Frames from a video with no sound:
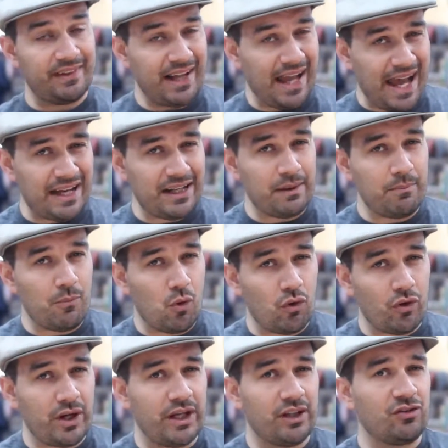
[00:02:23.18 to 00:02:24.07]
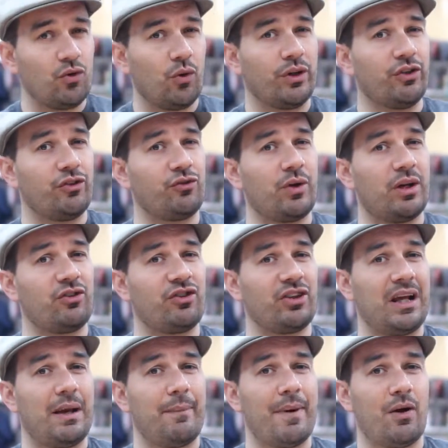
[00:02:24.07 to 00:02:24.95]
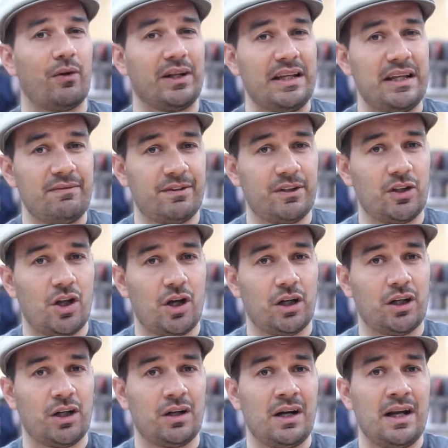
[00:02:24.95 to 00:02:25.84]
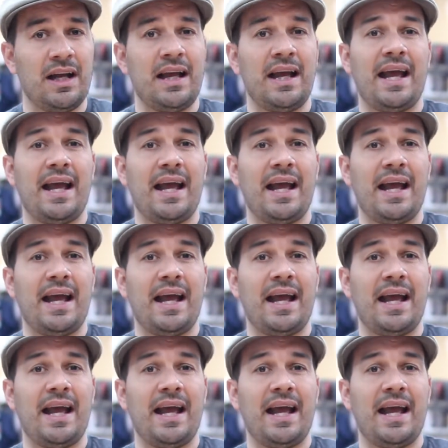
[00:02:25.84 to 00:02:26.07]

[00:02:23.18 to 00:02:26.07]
Adding more in is going to stretch the game out even longer.